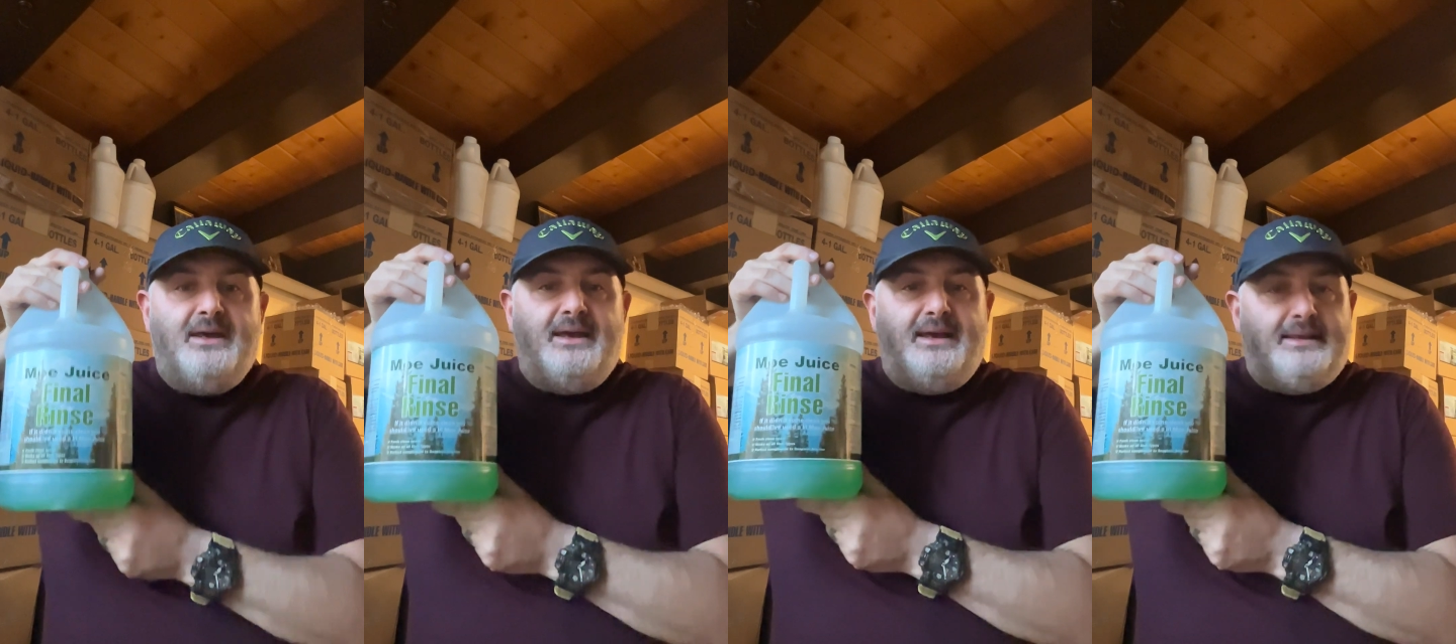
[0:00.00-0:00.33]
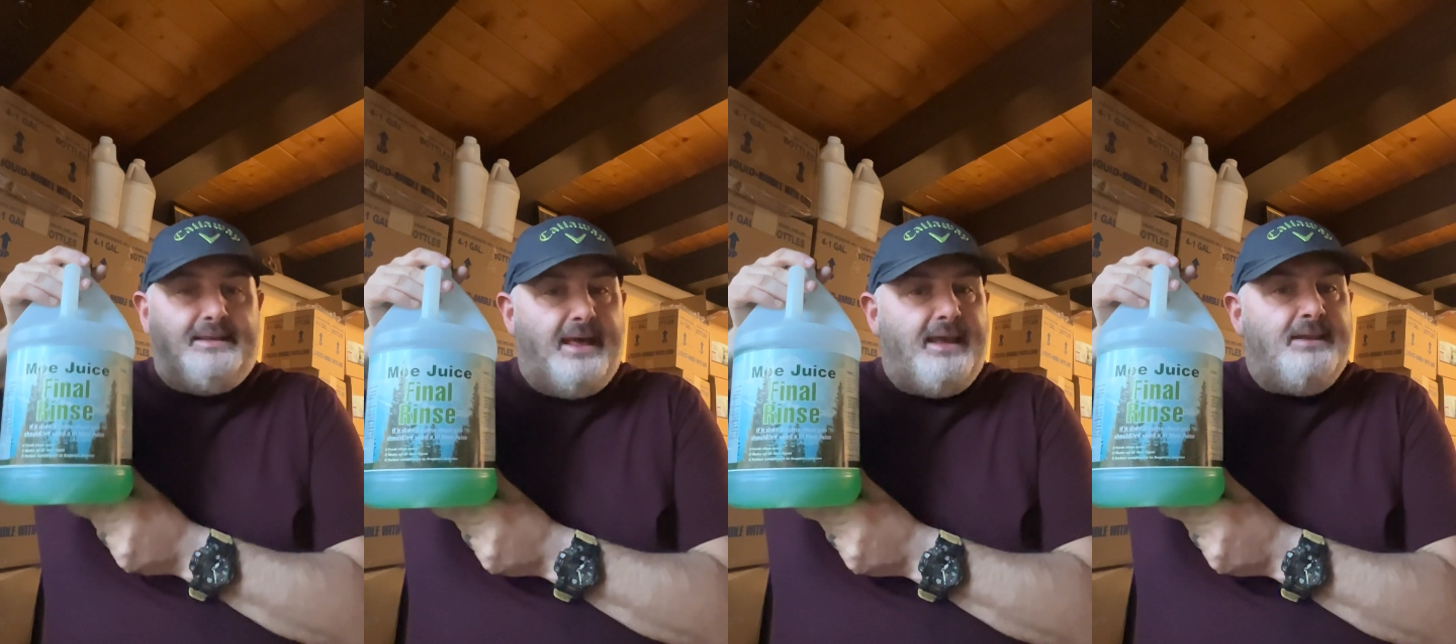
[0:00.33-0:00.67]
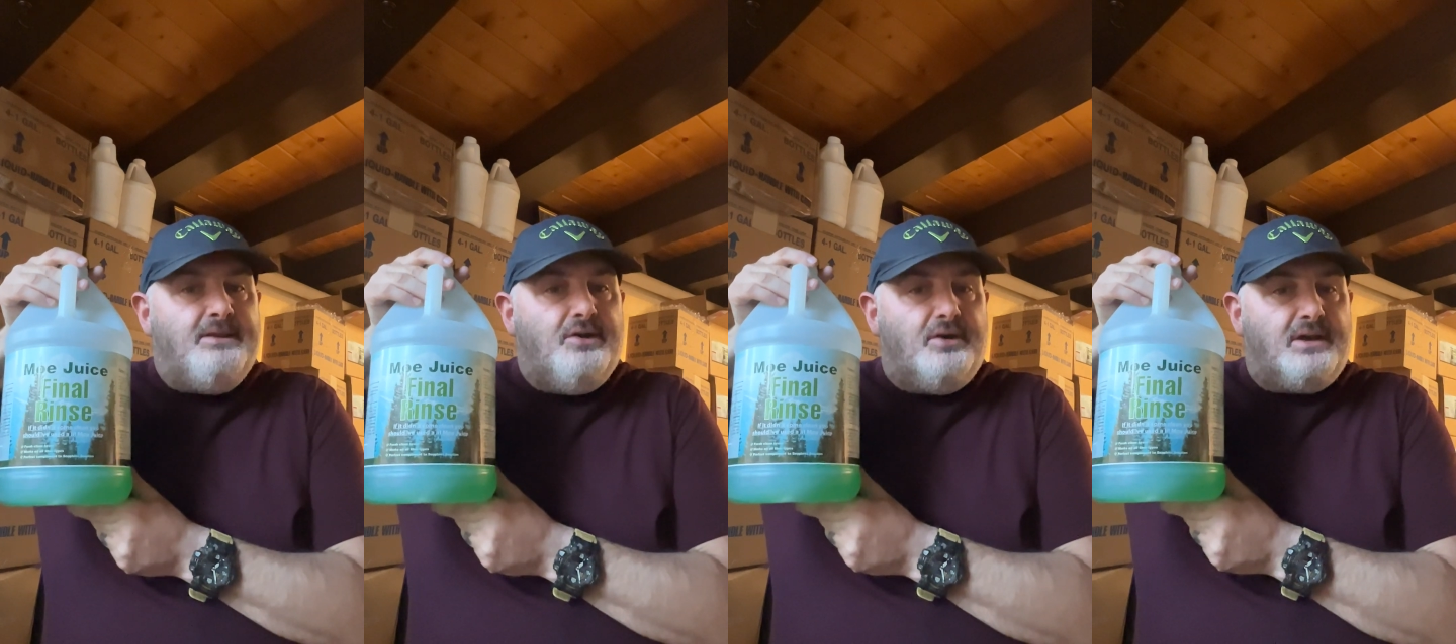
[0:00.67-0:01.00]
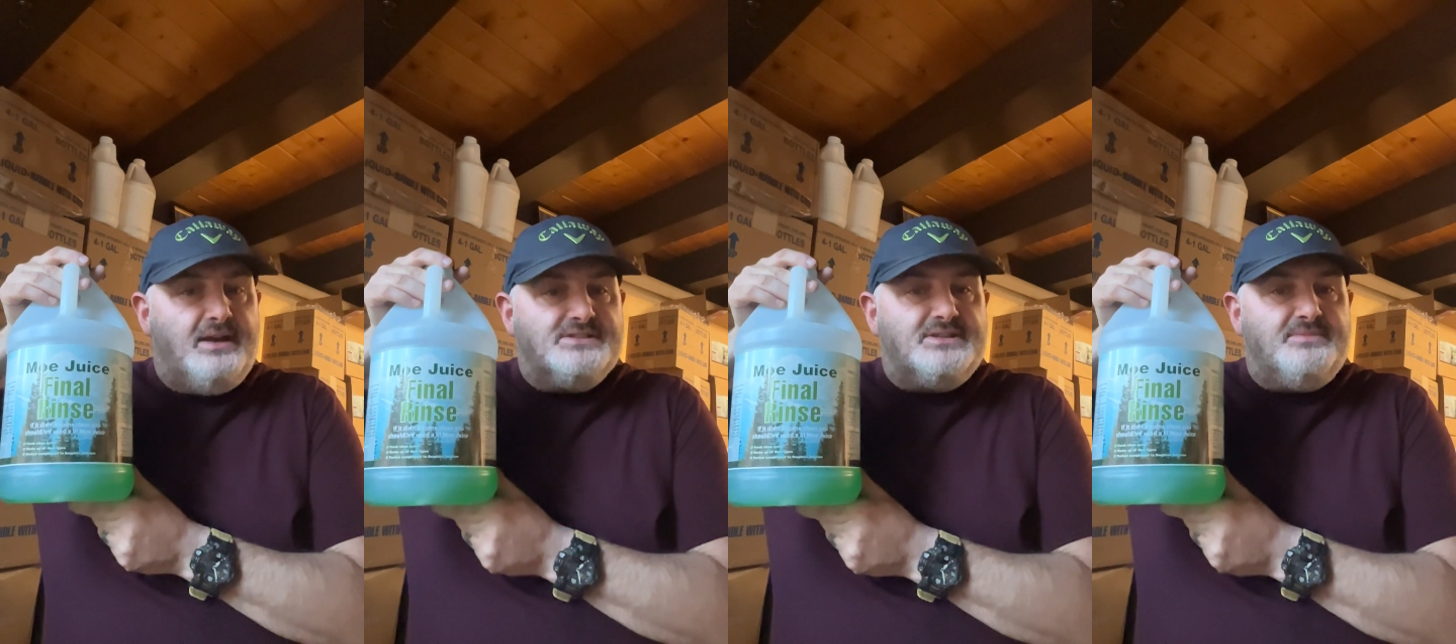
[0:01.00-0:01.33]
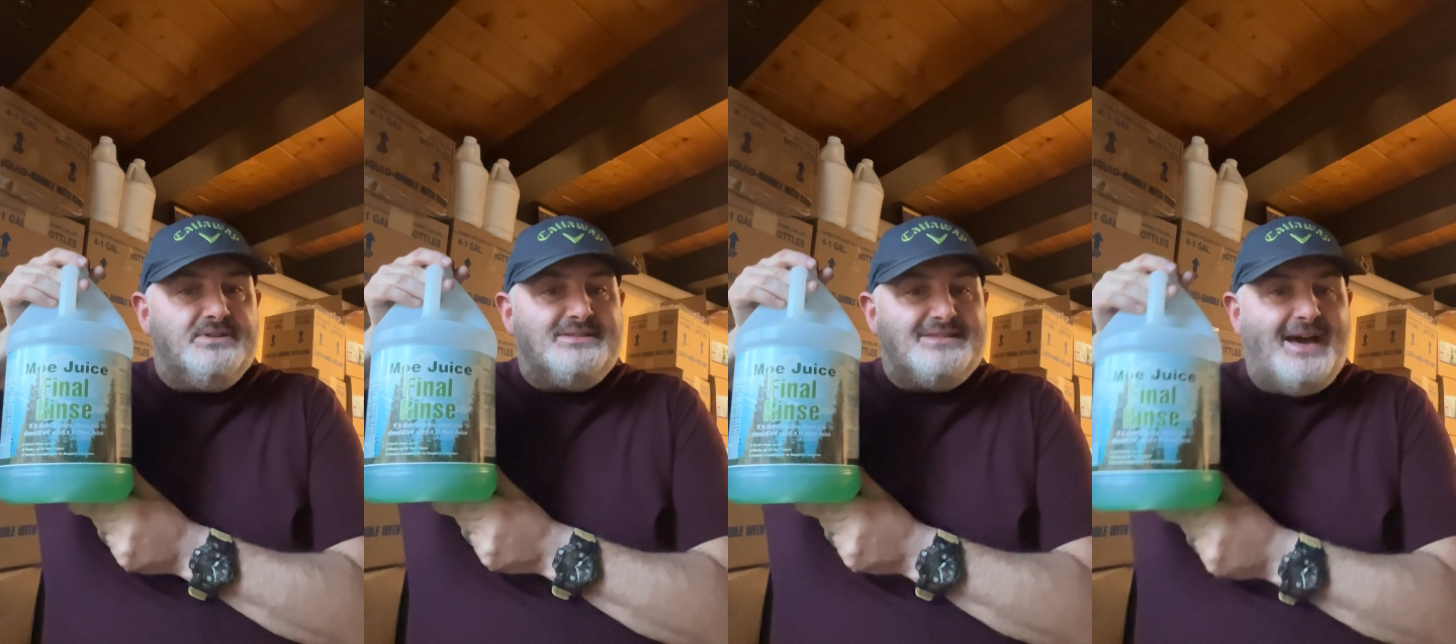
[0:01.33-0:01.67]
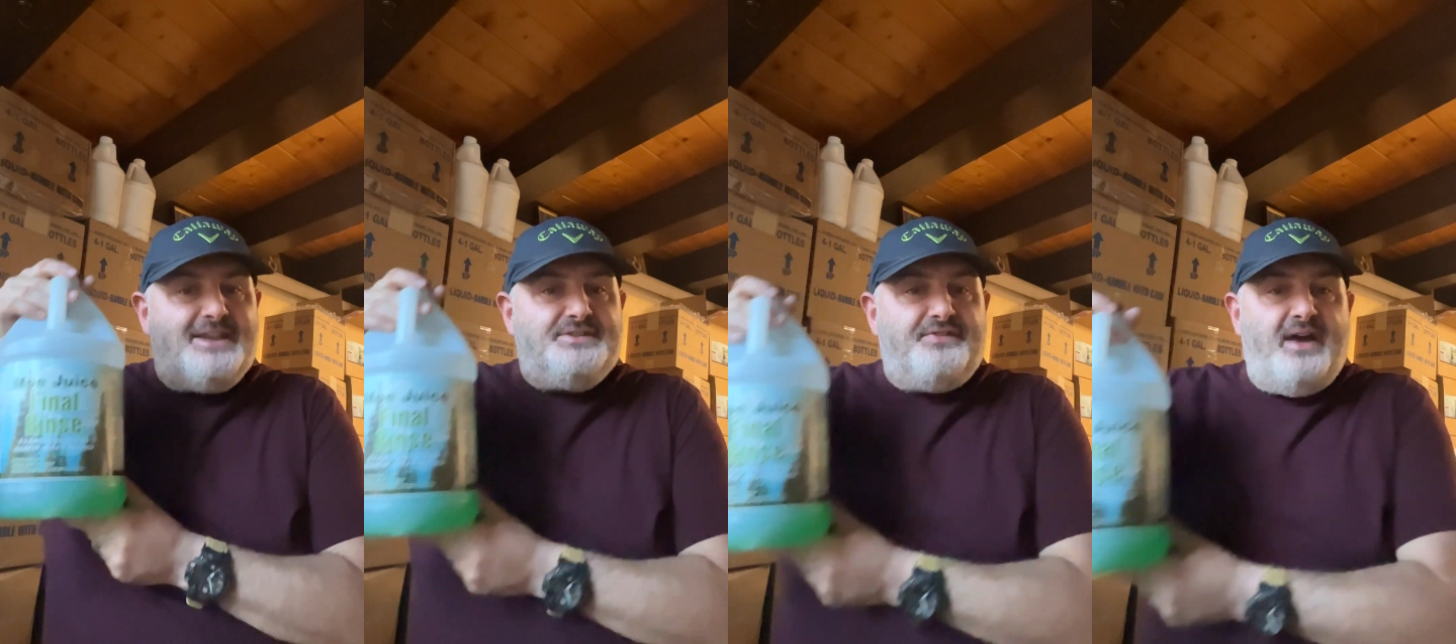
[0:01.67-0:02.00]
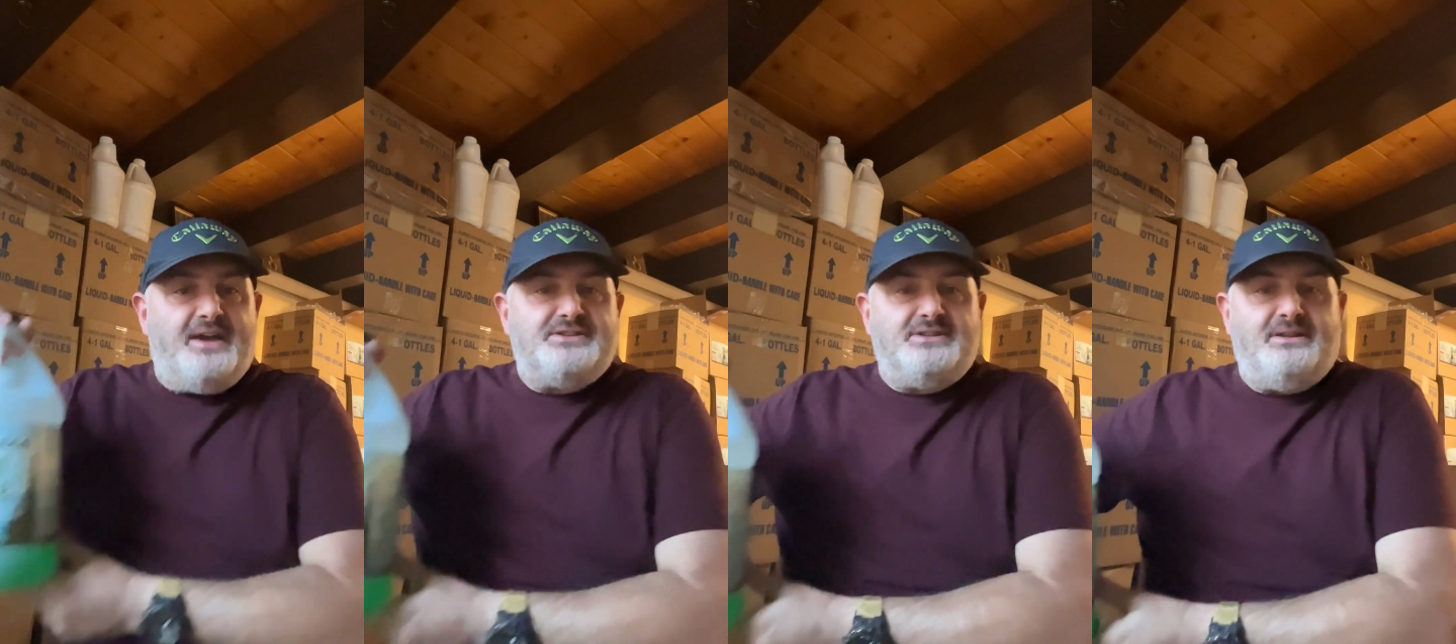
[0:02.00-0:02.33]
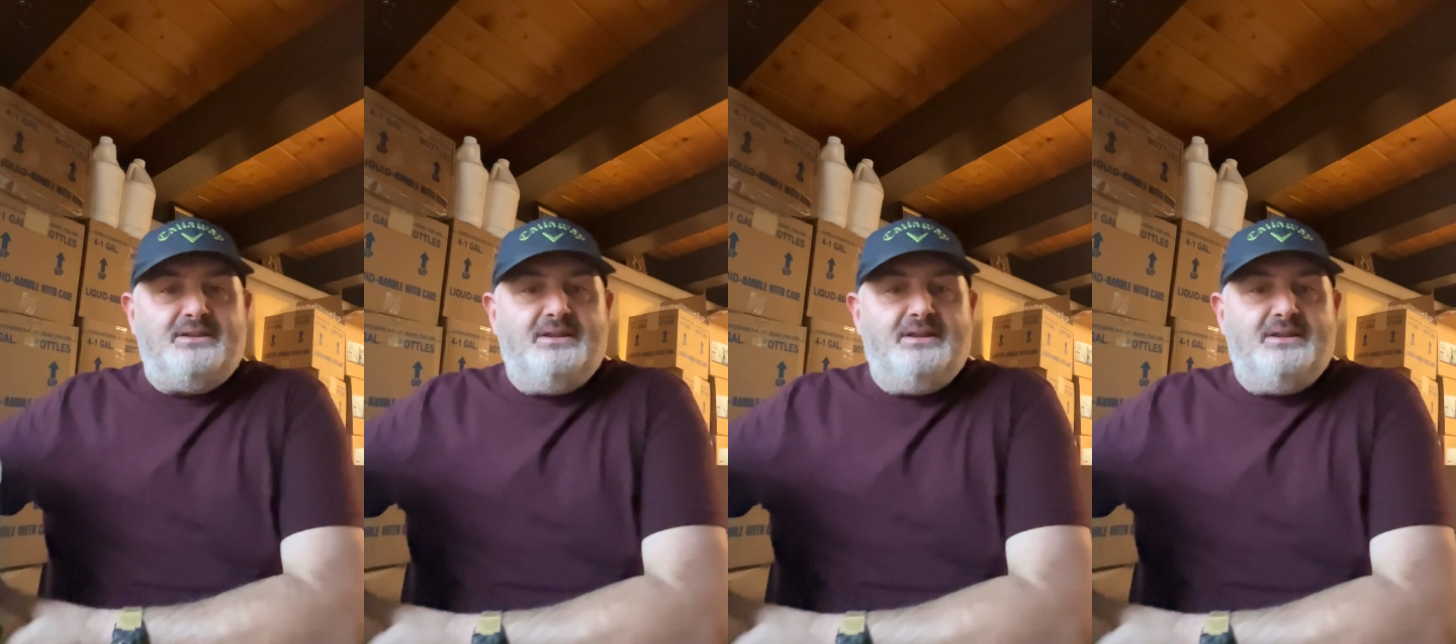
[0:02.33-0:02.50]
and gain your customers' satisfaction.